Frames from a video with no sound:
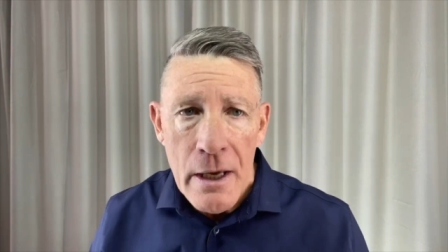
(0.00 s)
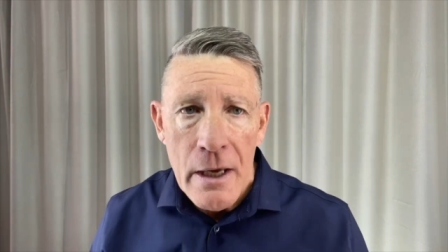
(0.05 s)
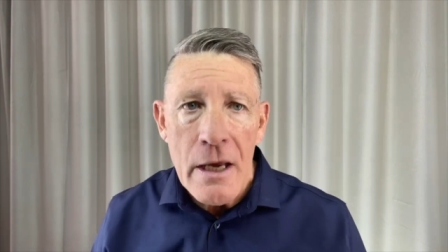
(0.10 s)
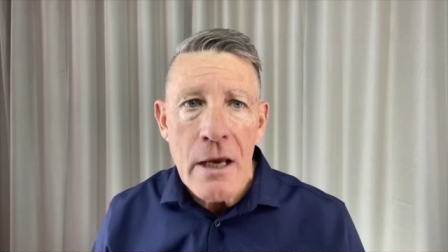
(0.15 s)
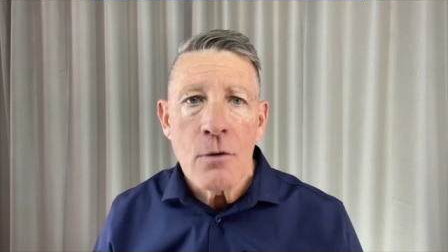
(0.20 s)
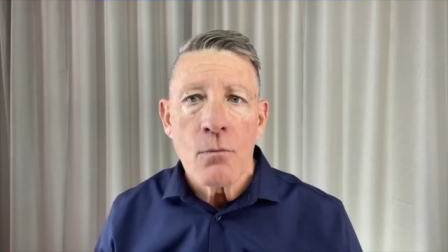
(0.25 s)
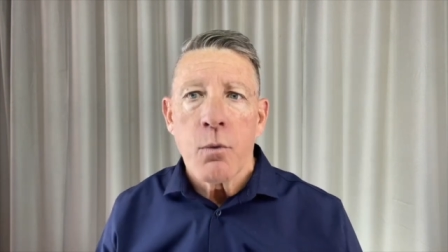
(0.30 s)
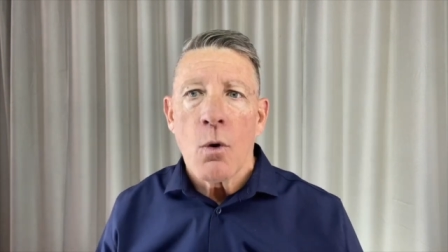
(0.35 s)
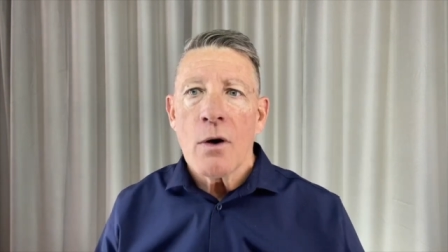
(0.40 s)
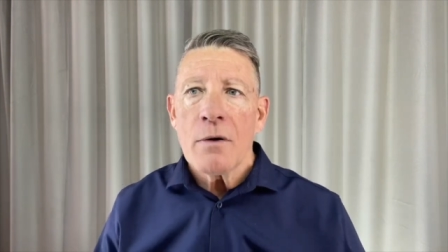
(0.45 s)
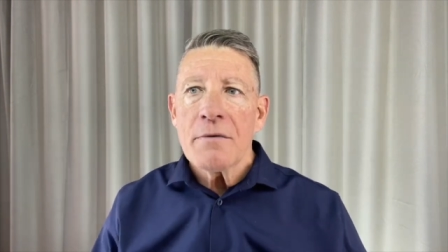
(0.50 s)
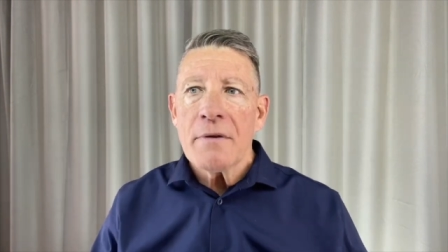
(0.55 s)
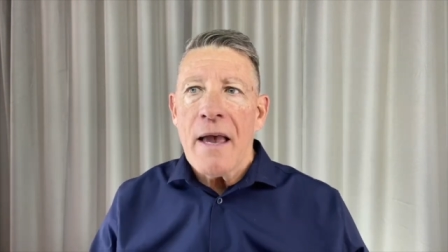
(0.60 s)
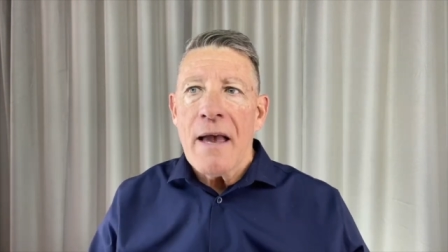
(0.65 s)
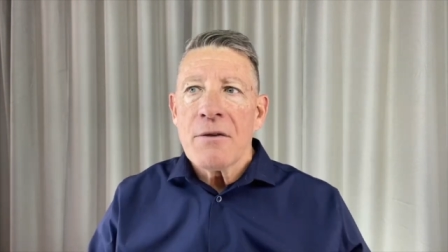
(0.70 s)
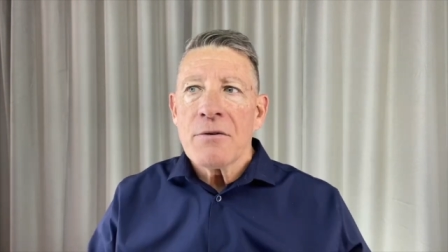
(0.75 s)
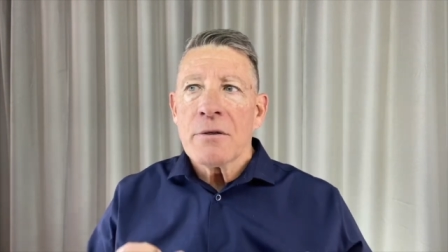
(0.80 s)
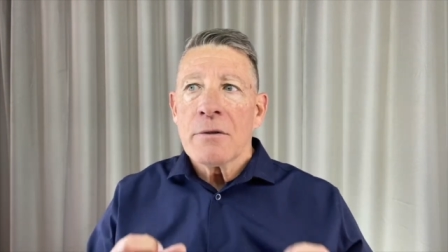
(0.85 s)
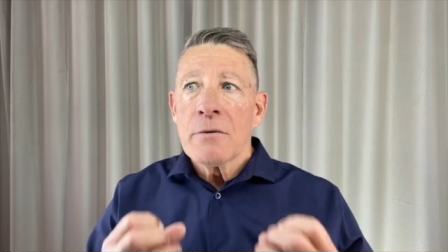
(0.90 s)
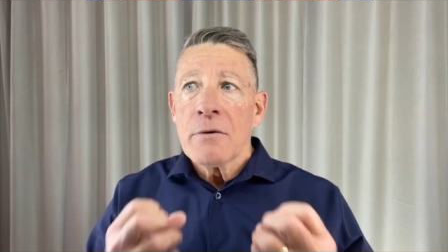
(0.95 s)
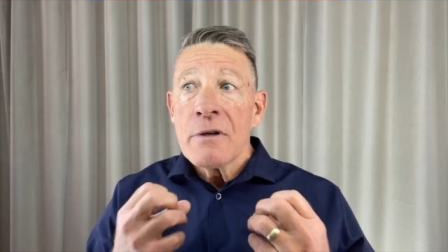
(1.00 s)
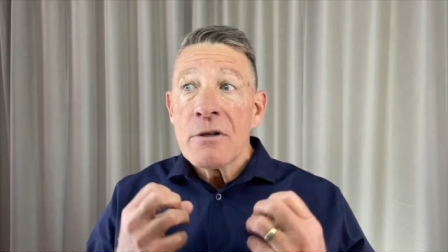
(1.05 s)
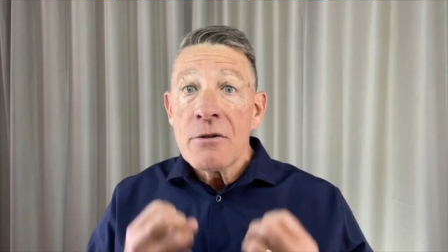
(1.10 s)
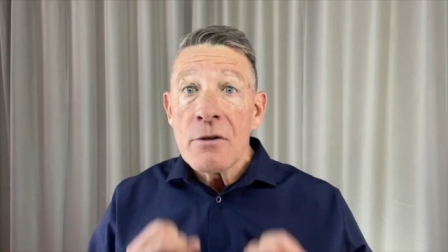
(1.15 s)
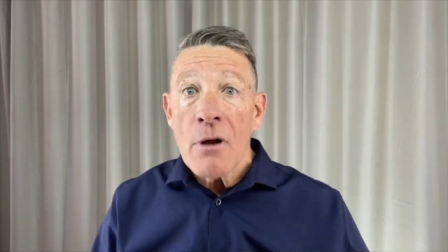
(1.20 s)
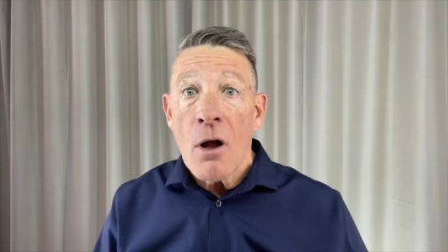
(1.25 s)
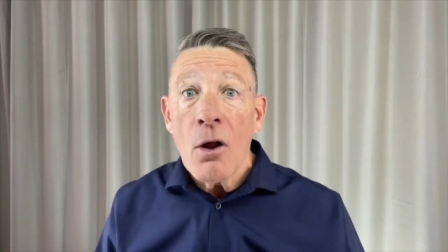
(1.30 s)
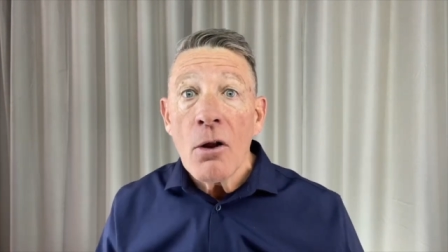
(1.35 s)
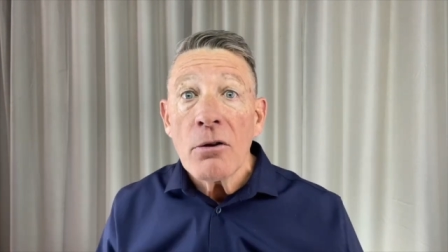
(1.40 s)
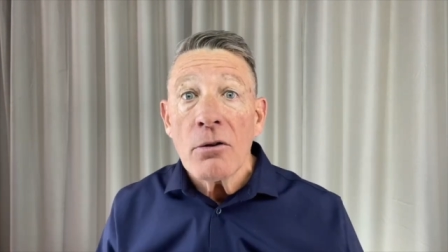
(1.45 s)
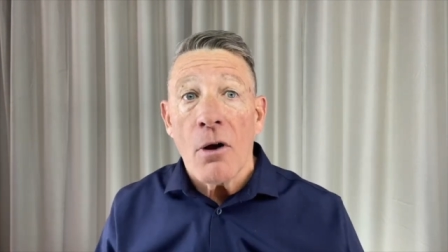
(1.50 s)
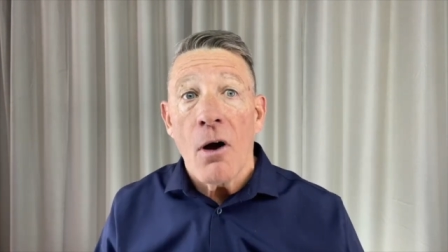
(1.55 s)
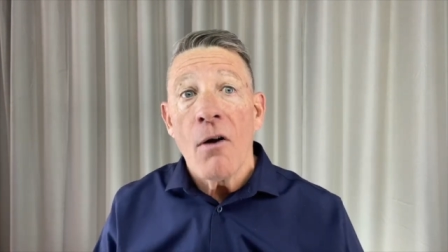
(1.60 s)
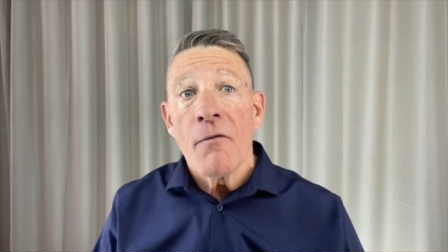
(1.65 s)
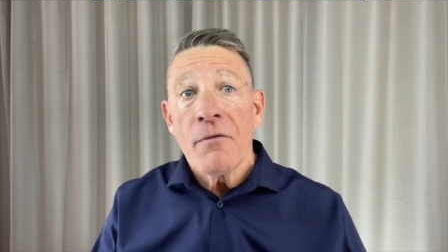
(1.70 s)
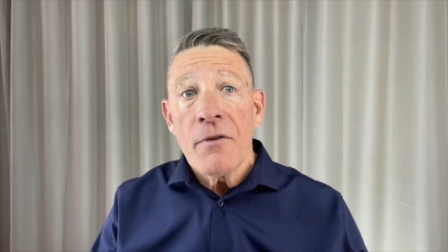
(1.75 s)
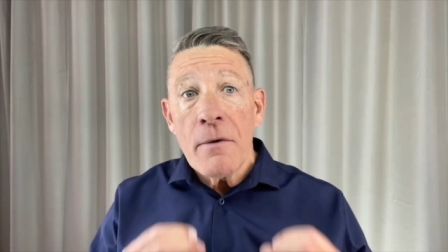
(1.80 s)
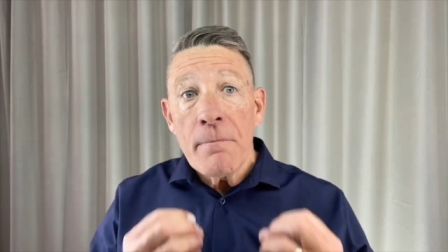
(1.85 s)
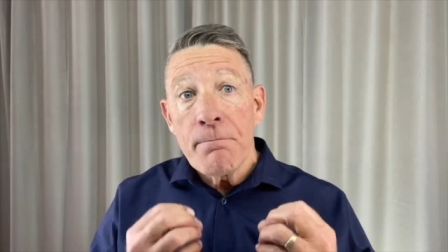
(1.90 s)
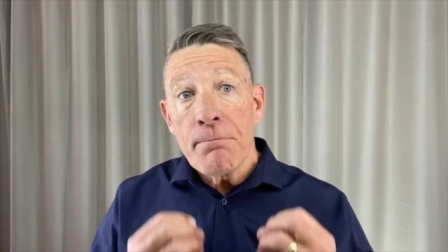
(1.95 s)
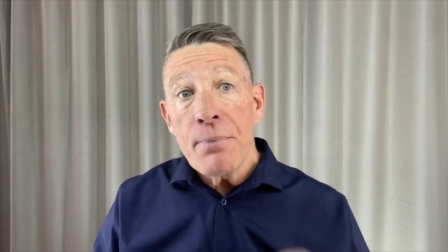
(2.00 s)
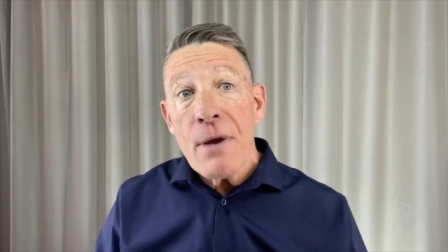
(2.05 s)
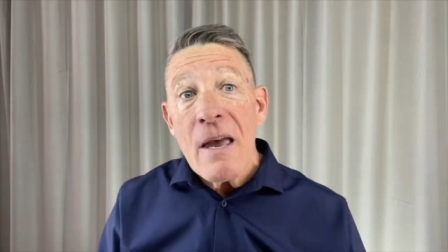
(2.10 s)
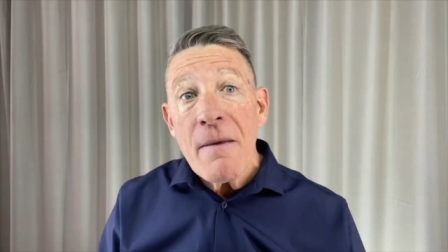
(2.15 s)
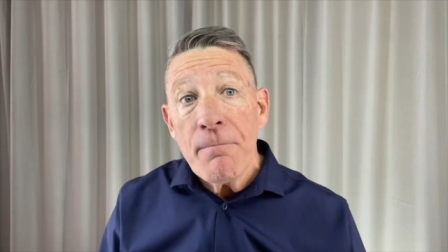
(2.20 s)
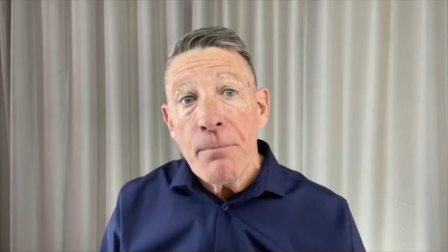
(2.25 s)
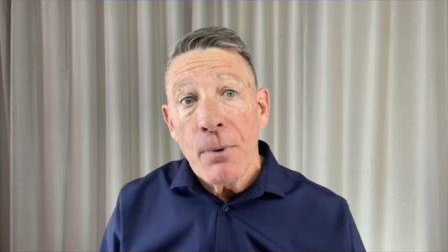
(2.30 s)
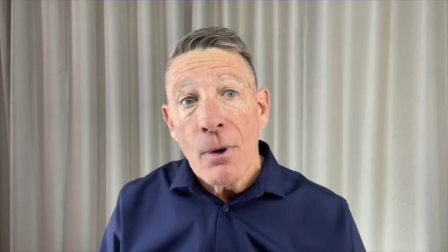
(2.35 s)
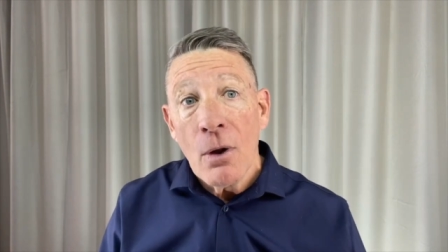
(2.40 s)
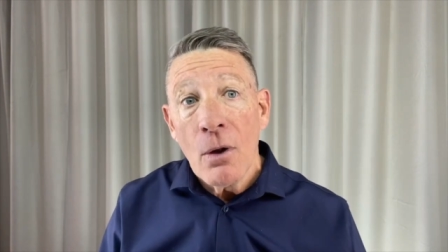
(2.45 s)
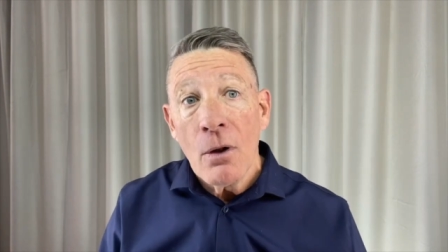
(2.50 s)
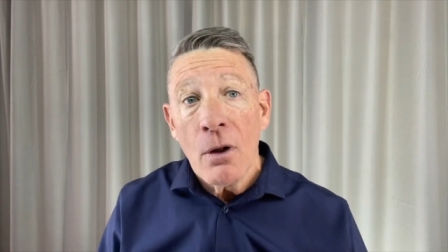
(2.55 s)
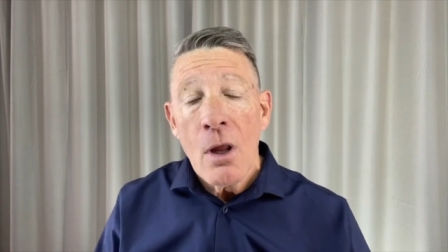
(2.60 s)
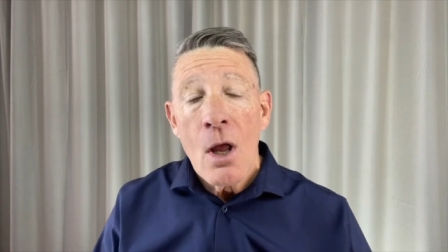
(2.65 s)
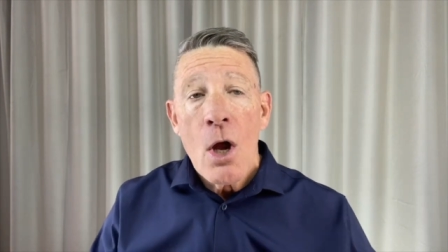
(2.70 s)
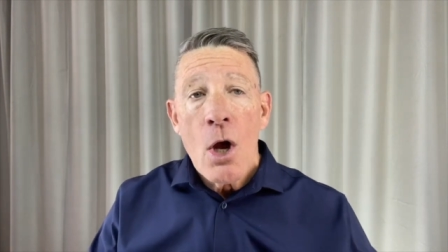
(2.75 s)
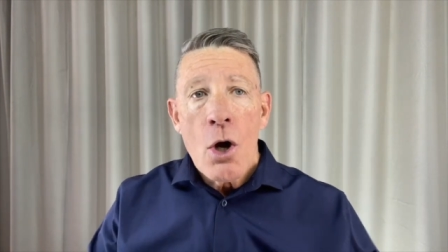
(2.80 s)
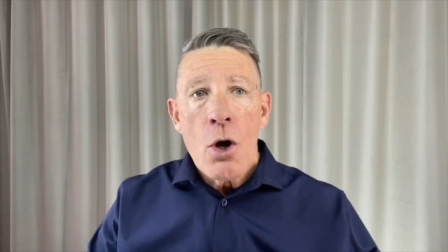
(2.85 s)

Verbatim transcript: it was as a result of the people